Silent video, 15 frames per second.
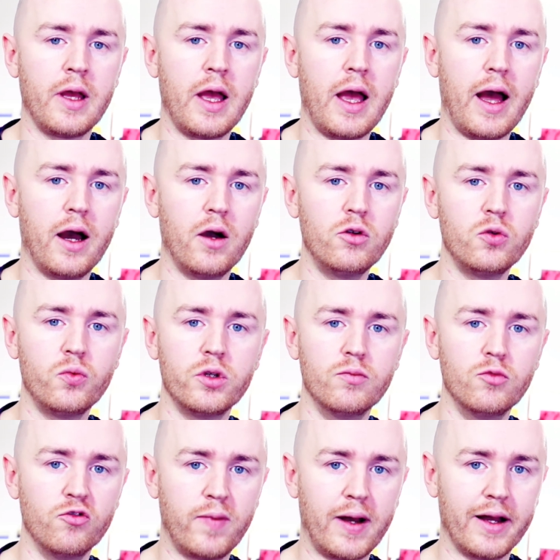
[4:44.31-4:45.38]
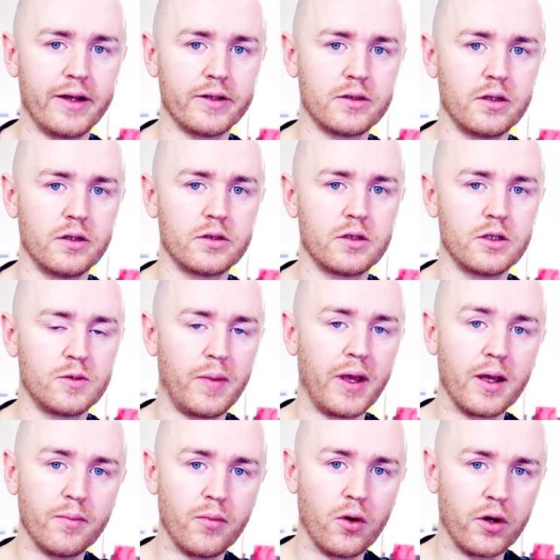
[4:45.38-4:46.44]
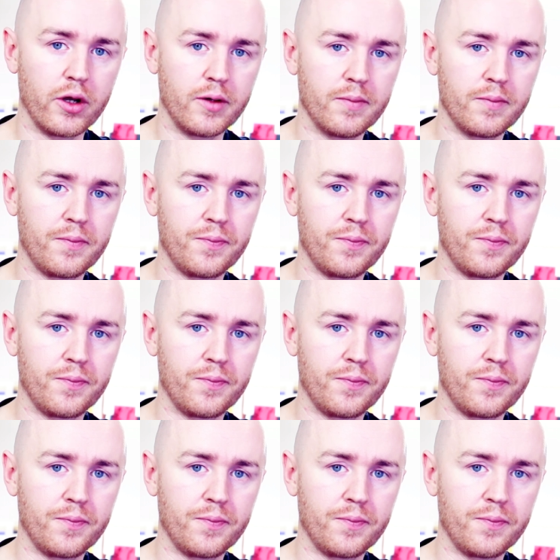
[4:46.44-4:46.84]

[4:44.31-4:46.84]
How do we move past this pain body?